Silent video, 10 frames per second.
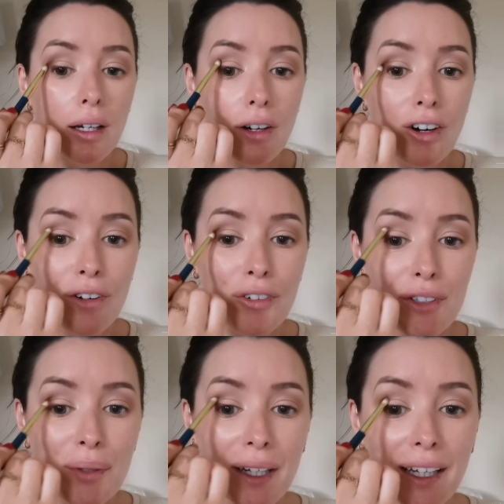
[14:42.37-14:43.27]
off
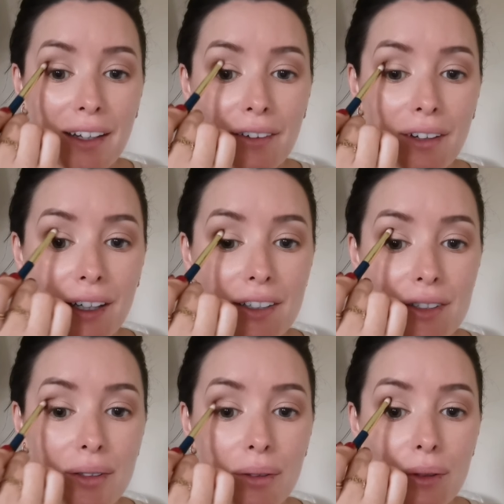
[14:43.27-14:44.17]
as well later on,
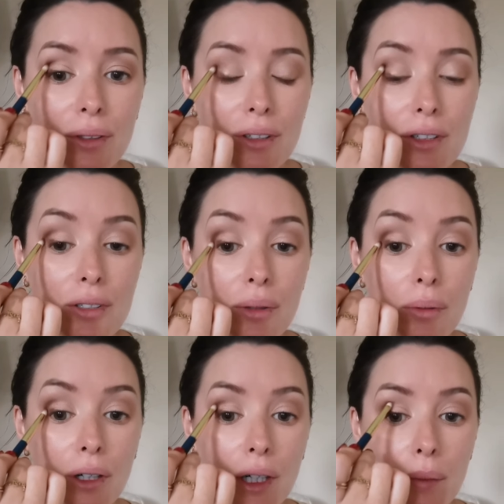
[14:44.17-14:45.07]
so don't
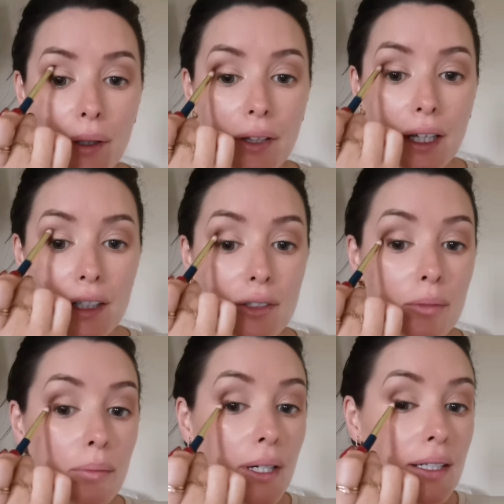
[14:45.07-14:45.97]
worry about that. So
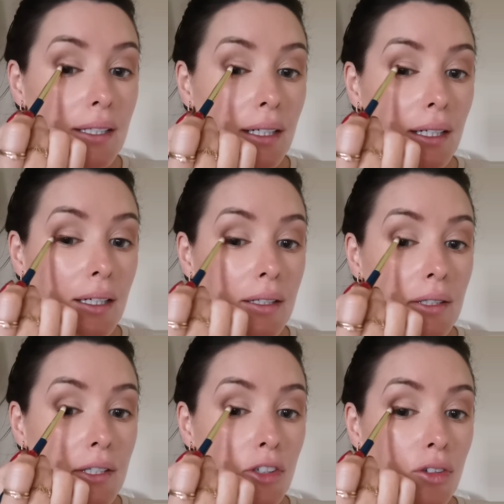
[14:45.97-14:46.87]
basically
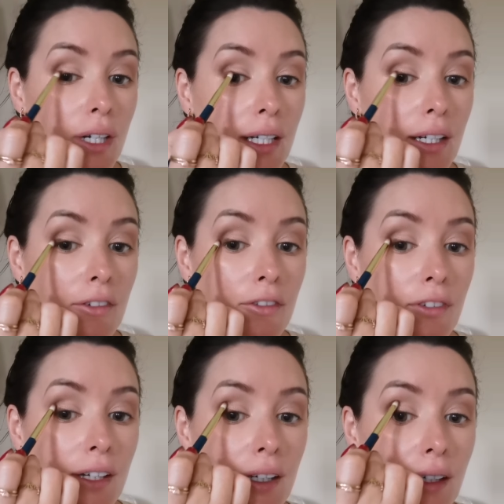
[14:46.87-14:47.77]
just create a
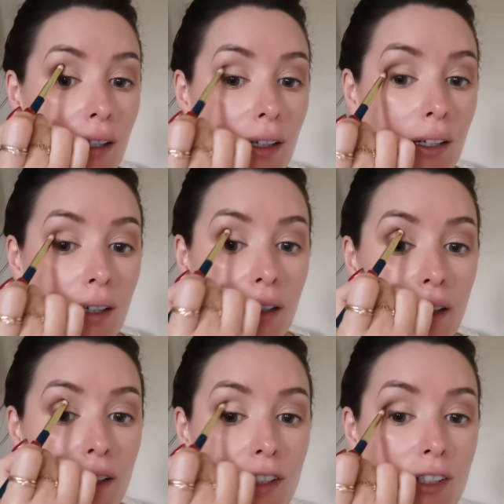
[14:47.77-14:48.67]
V
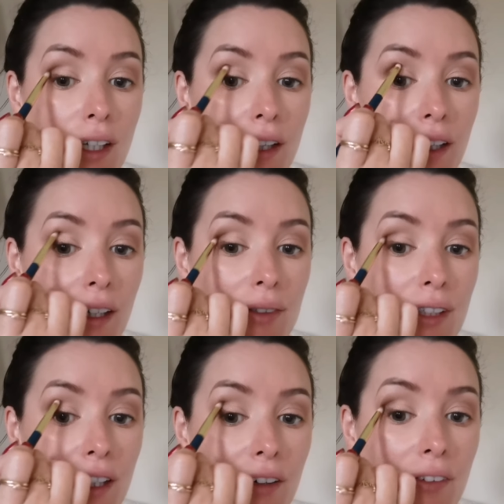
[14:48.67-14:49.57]
just on the
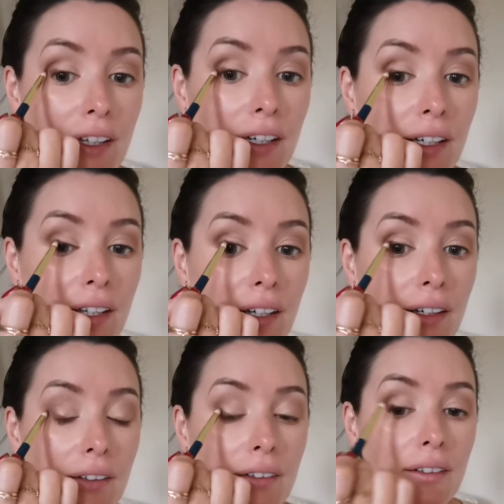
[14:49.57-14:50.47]
outside of the eye there.